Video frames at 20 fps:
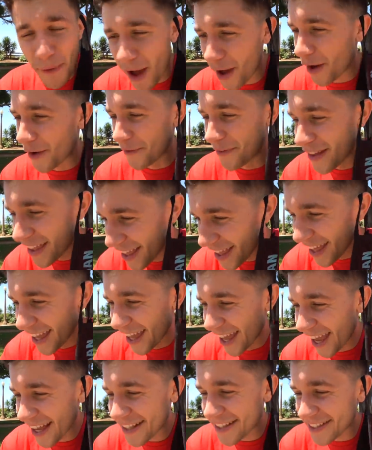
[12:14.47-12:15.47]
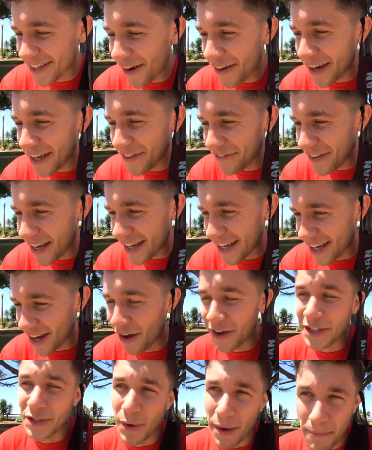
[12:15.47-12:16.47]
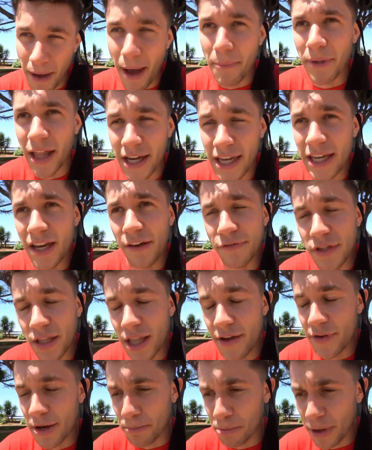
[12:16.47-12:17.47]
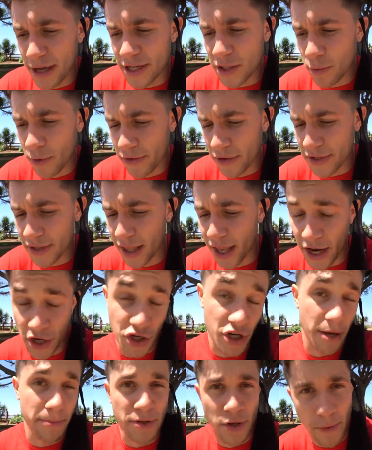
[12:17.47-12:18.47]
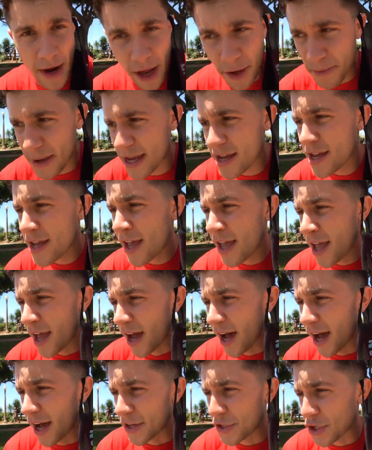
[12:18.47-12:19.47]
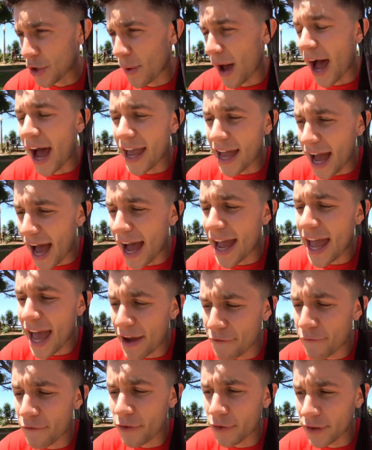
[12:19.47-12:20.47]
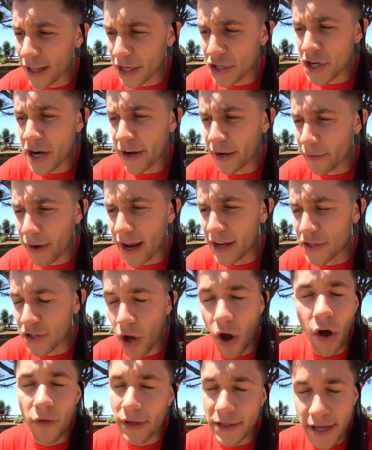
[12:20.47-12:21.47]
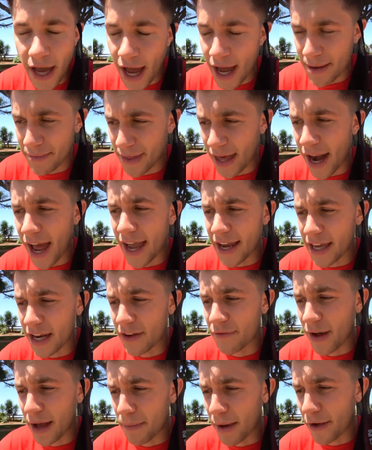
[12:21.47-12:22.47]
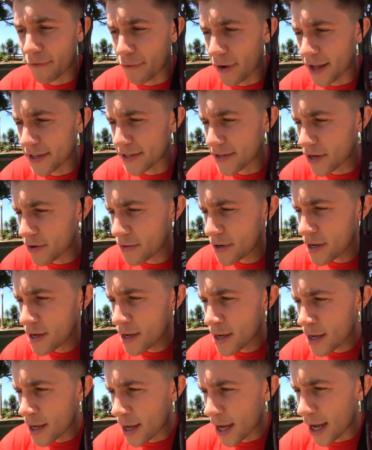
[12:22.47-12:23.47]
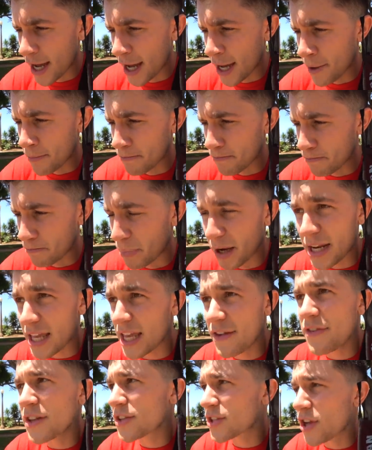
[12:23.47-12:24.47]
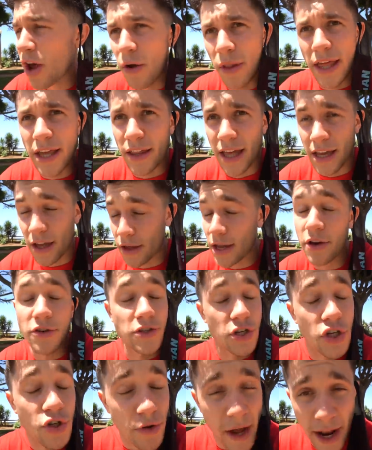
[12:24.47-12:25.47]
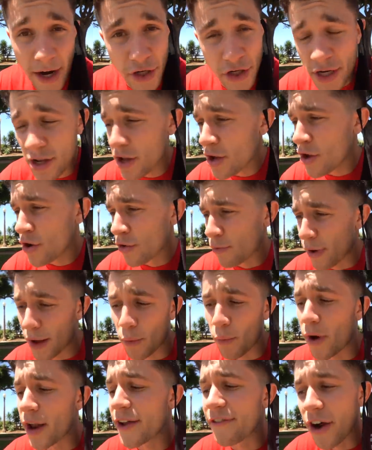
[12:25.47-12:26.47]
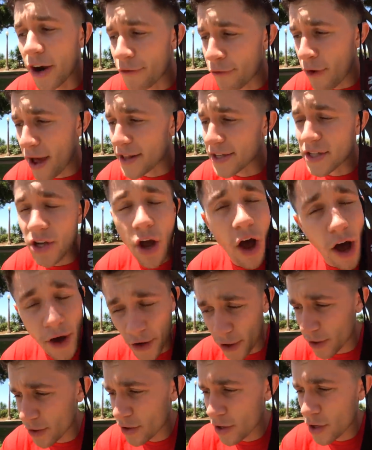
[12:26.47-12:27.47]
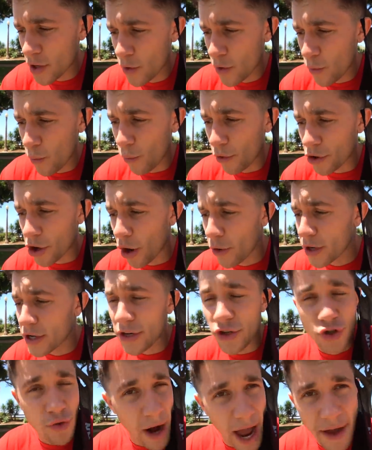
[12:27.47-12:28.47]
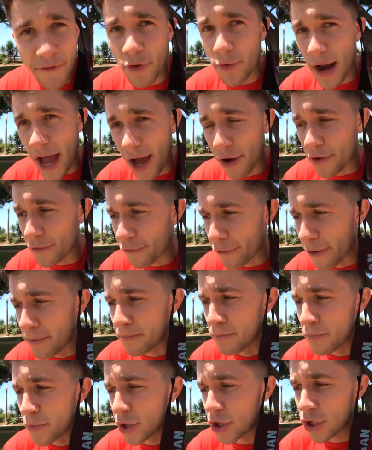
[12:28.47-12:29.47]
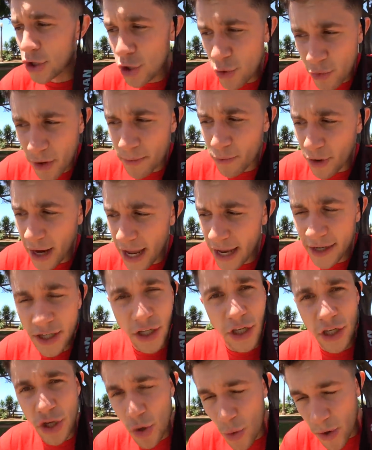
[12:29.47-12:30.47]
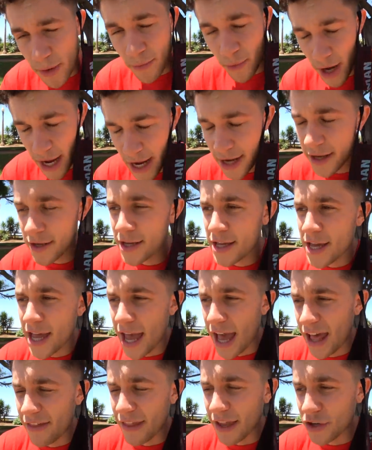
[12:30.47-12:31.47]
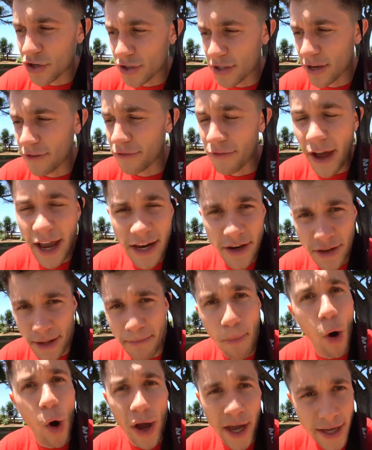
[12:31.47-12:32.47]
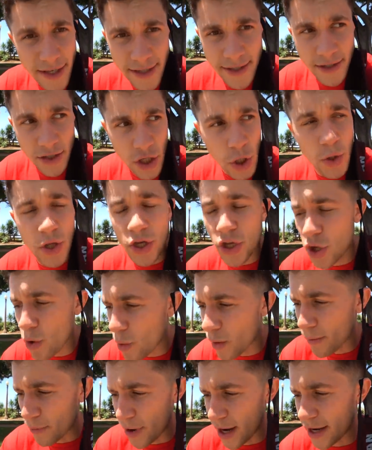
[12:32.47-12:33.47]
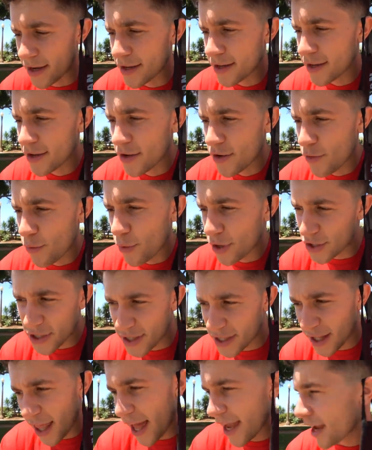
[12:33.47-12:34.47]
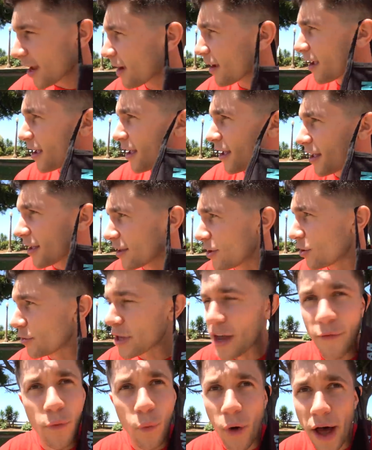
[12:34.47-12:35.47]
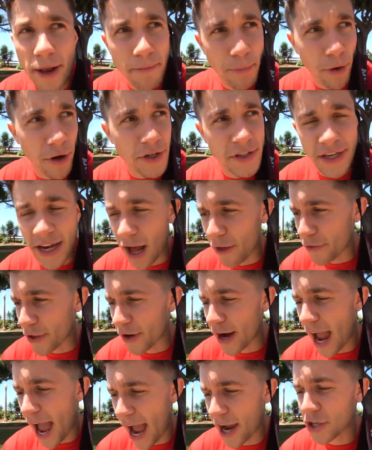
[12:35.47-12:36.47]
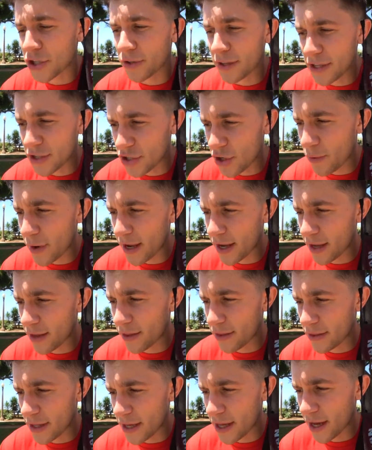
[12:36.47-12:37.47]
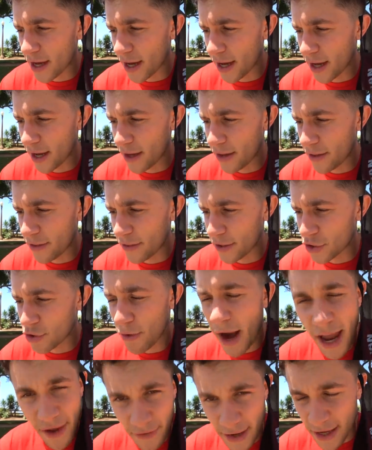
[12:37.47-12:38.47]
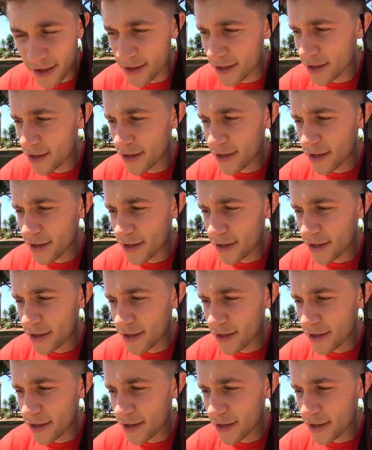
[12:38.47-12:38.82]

home. It's so convenient. Also, I'm, I'm, lucky enough to live in a place where there's a lot of gyms around me. Uh, so I, I have legendary raids all the time that I can invite my friends to. Um, but even so, like, like here's a strategy, right? One of our friends, Connor, will go and drive around from Kyurem raid to Kyurem raid and then just invite the boys to the Kyurem raid, which is like, you know, you have one person out there actually doing the uh, the driving,